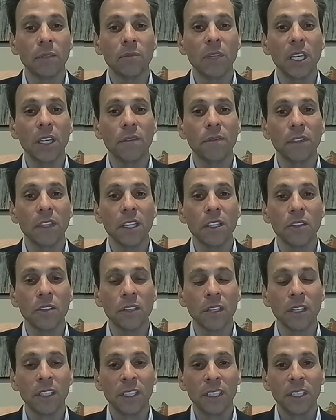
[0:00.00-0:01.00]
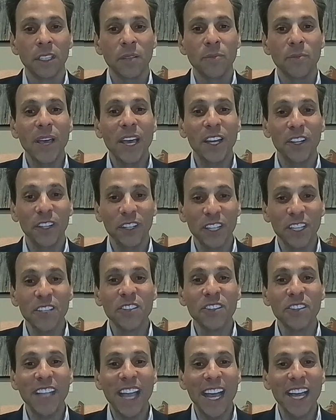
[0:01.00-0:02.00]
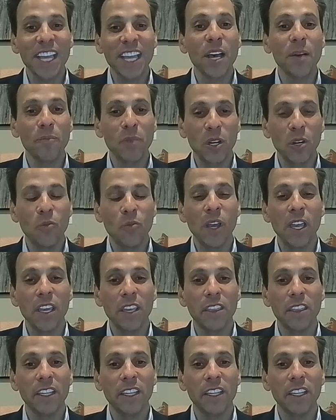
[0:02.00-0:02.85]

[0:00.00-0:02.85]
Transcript: if these penalties stack up in a way